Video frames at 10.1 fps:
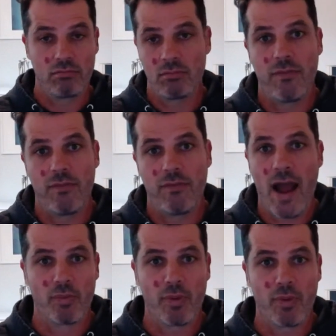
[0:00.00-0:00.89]
find your
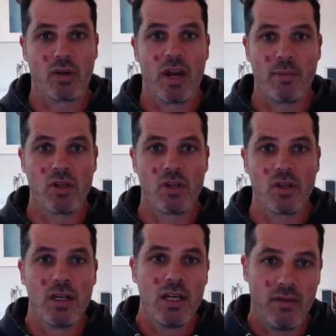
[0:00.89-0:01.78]
product on Amazon.
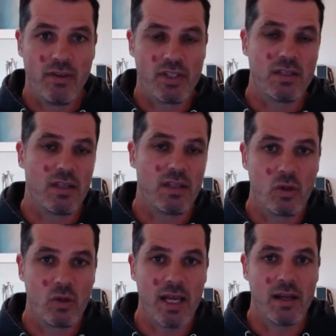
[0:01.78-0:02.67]
If it says there's
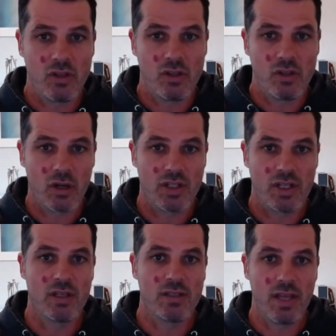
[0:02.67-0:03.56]
2 sellers, you can always
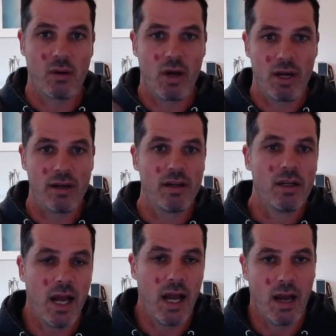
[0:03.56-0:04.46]
see the second one,
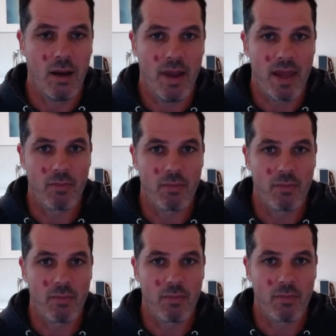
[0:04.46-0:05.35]
and that
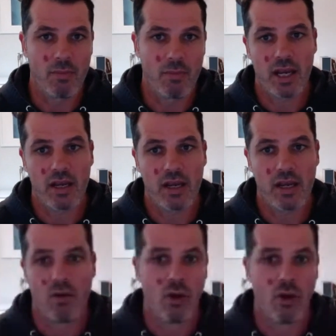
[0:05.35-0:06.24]
might be a hijacker,
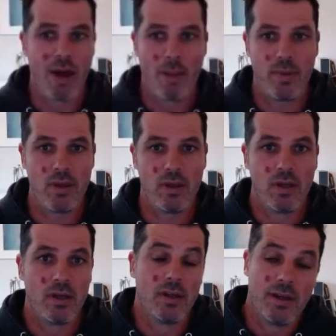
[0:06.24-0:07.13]
or it might be
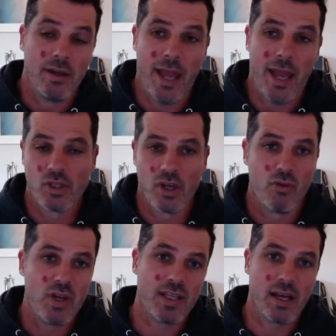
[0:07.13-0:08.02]
Amazon
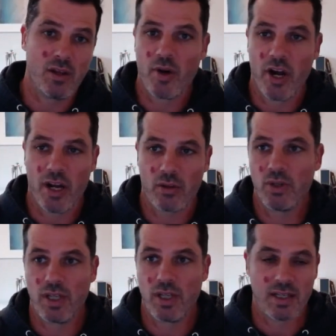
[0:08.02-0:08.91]
reselling your product, which
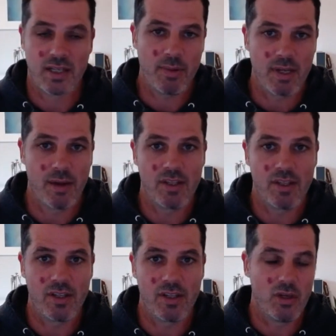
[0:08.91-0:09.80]
does happen time to
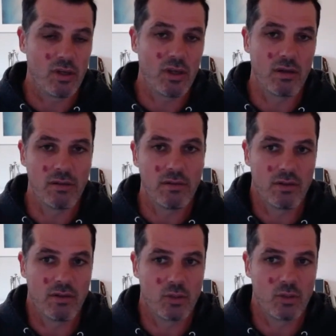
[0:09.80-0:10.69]
time, and you can
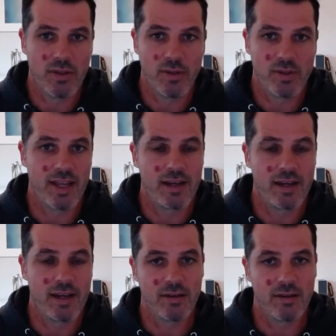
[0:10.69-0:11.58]
just wait for them to sell it,
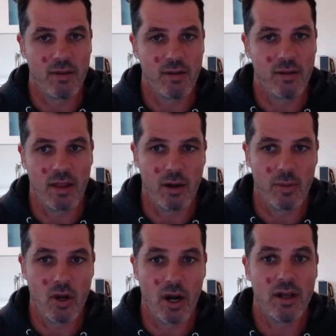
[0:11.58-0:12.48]
and that'll be
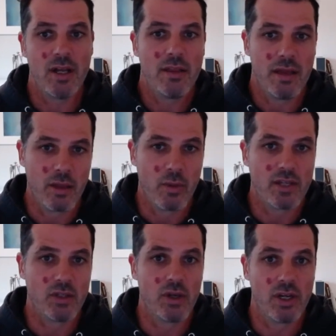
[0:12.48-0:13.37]
gone. The other way to do
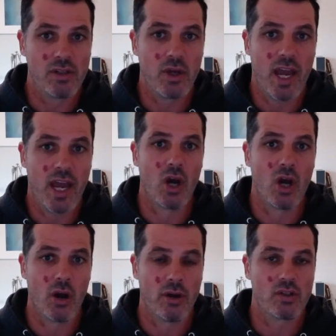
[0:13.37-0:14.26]
it is to actually go
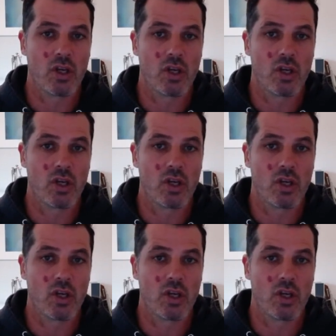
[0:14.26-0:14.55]
and search for your